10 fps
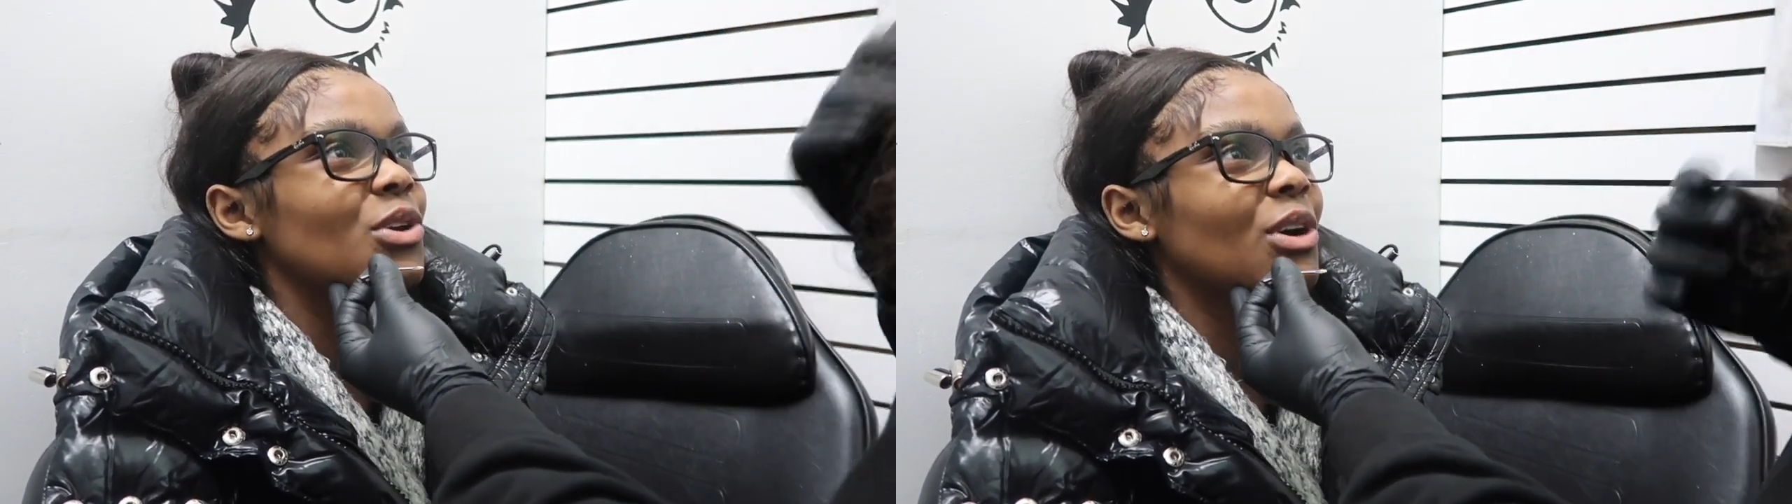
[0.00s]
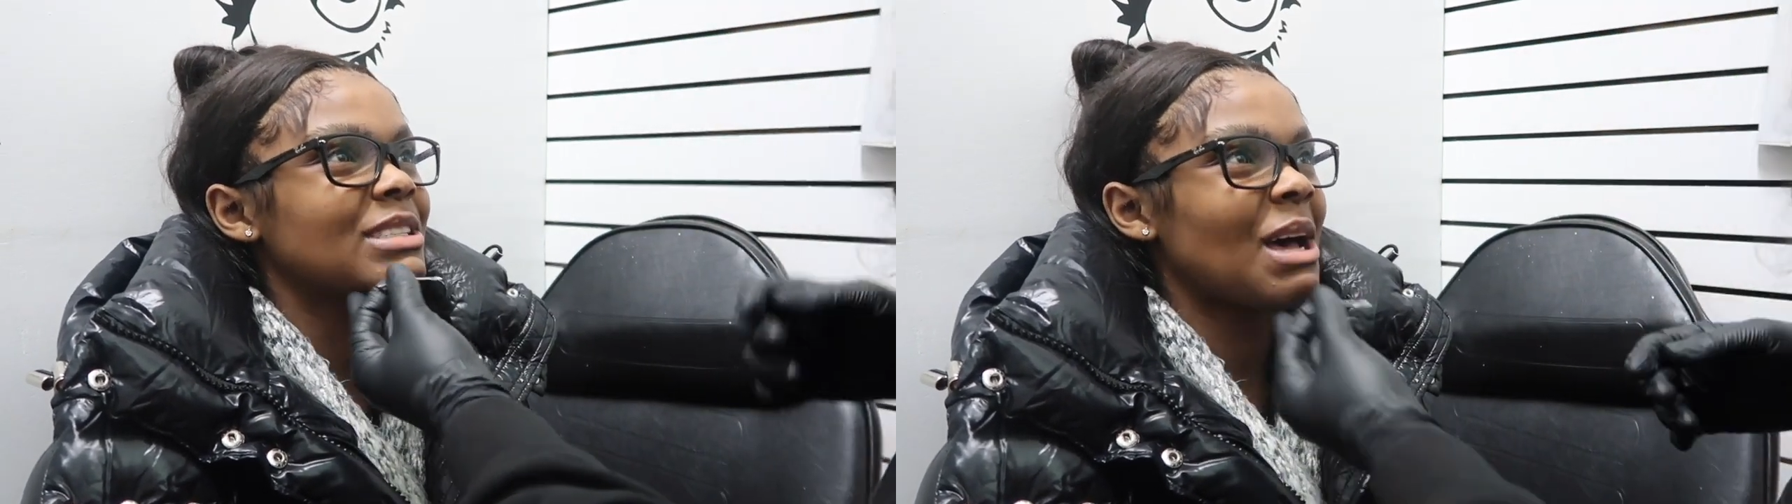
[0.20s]

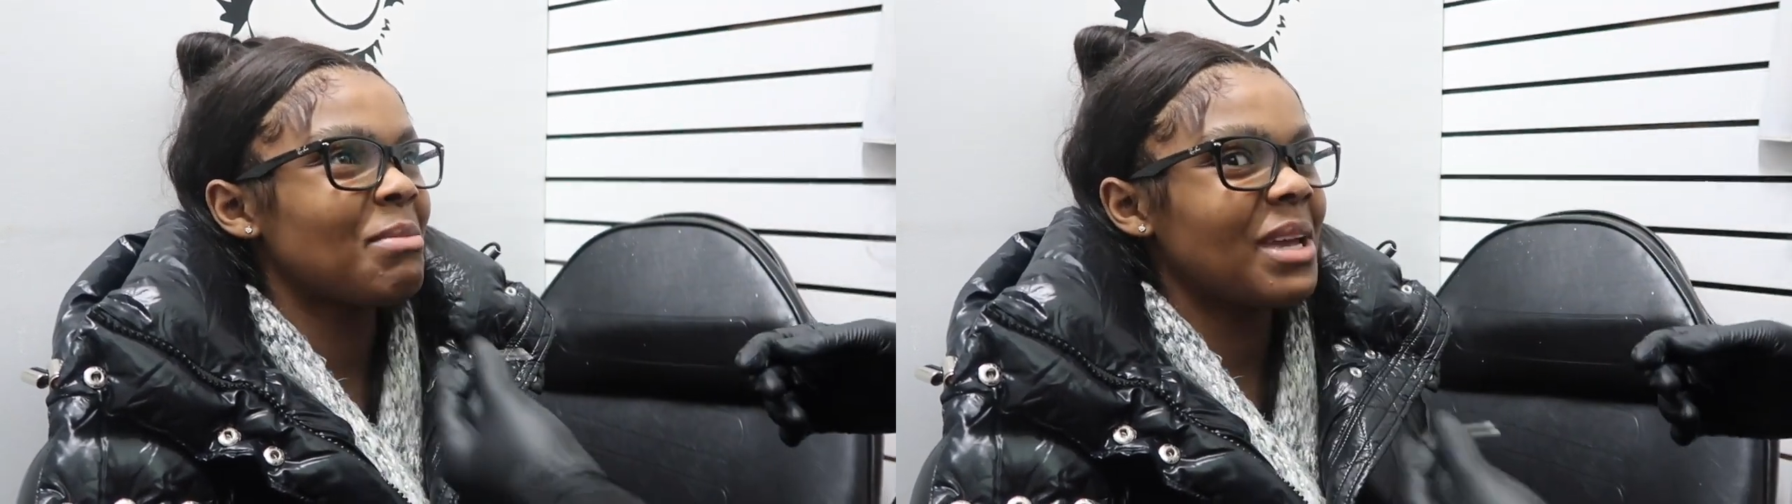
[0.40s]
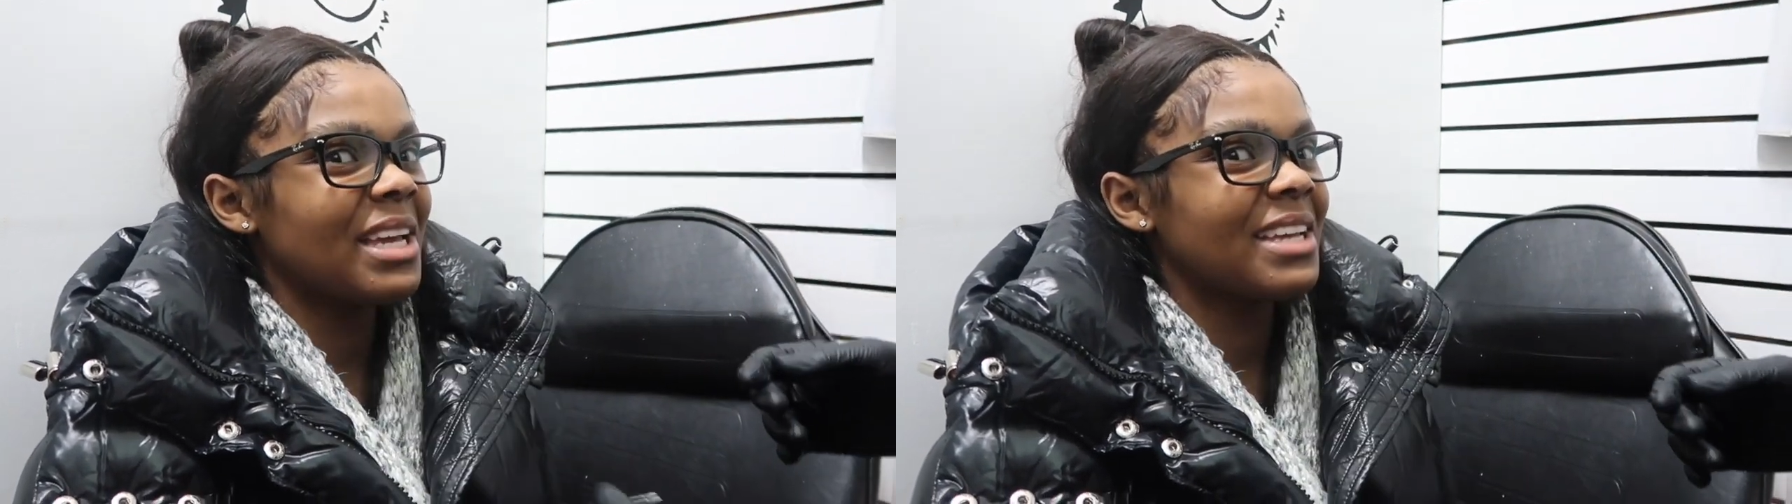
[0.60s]
You got
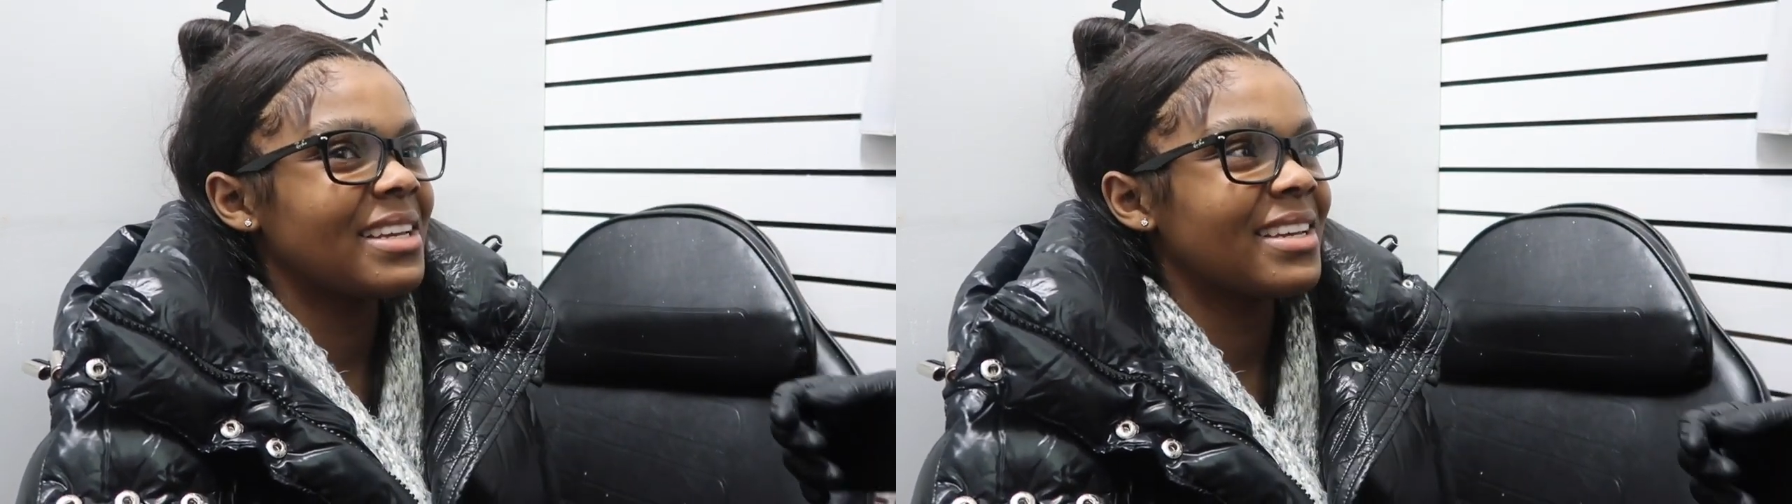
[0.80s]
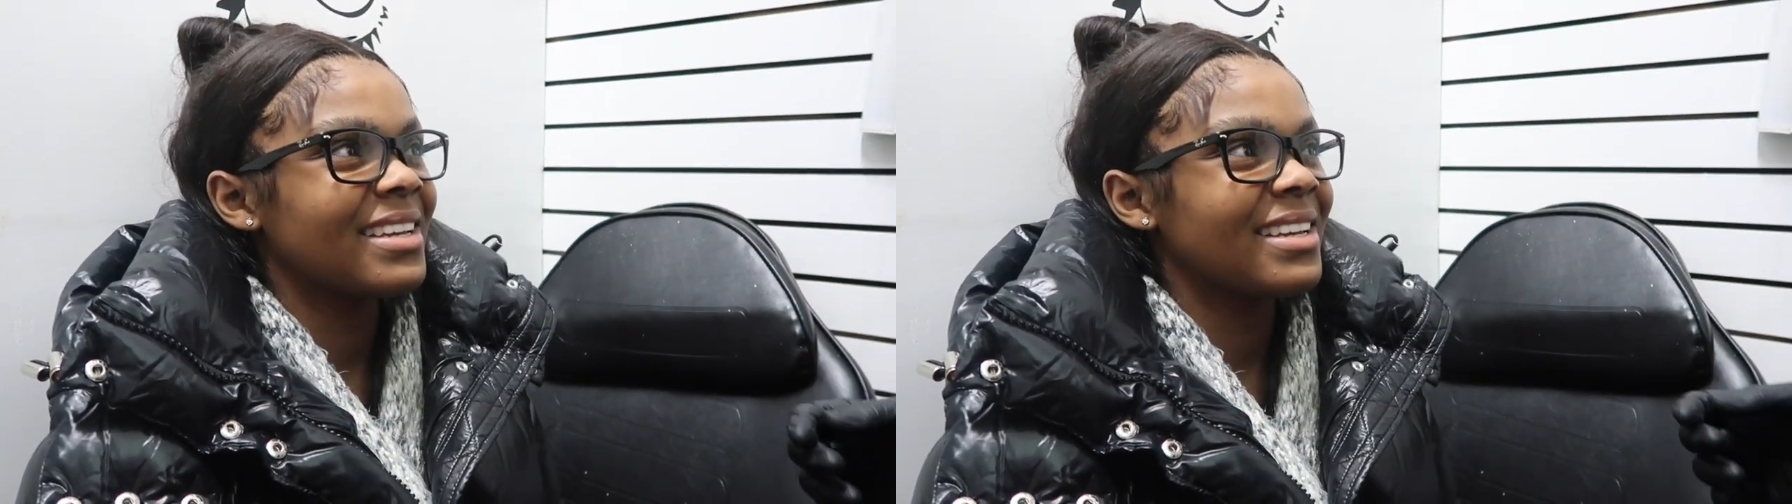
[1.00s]
this, girl.